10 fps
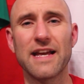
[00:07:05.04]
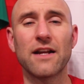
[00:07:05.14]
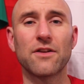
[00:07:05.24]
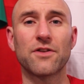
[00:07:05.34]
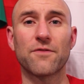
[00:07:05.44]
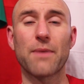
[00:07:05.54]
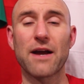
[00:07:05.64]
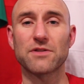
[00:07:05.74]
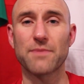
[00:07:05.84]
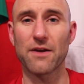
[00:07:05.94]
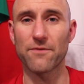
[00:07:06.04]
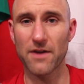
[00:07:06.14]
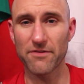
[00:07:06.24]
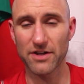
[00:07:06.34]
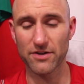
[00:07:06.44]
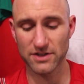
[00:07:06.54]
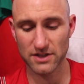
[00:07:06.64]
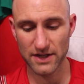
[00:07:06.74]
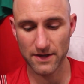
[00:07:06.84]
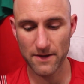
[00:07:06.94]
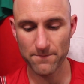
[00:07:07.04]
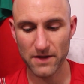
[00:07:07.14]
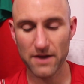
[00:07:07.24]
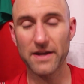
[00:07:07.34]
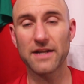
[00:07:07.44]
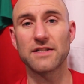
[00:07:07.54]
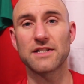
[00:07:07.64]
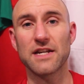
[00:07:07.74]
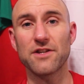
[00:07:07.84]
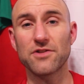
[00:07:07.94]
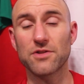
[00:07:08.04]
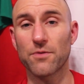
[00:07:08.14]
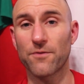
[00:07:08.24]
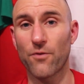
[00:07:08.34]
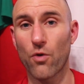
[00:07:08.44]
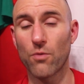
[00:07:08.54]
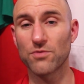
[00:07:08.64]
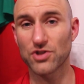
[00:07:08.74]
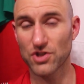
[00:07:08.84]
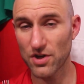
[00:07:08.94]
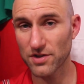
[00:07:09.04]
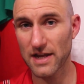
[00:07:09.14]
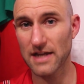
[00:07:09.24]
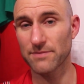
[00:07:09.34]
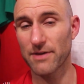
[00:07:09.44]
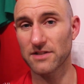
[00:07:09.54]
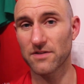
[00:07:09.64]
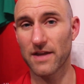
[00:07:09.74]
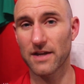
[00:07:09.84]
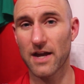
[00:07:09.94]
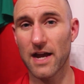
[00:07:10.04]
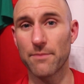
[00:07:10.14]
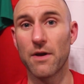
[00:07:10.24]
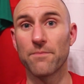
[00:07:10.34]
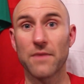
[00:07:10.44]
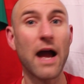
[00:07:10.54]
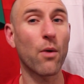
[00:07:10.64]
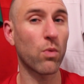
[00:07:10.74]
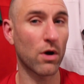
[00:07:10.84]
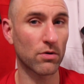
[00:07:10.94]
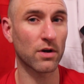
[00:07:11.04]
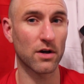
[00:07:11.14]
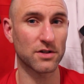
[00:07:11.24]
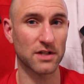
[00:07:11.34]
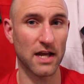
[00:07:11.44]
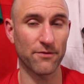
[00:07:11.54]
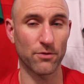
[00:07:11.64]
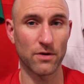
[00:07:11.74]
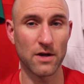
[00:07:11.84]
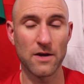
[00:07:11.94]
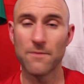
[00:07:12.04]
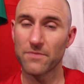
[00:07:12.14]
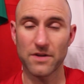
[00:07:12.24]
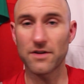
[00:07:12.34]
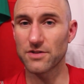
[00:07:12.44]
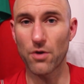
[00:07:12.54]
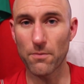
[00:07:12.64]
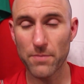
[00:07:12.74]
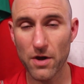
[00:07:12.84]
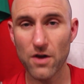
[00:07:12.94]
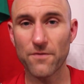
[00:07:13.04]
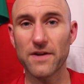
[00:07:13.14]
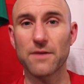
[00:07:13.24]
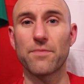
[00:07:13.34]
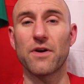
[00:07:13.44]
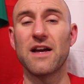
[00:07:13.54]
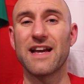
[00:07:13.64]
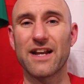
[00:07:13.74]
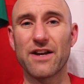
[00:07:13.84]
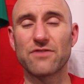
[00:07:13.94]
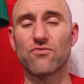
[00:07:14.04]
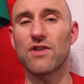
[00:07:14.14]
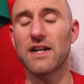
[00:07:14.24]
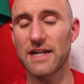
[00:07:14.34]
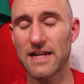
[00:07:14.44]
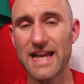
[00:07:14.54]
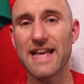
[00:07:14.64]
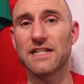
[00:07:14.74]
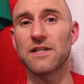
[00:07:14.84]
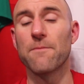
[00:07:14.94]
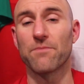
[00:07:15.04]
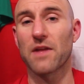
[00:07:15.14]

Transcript: England have bounced back very nicely and they continue to perform certain aspects of their game at world-class level. You know, it's not perfect, but you know, it really is,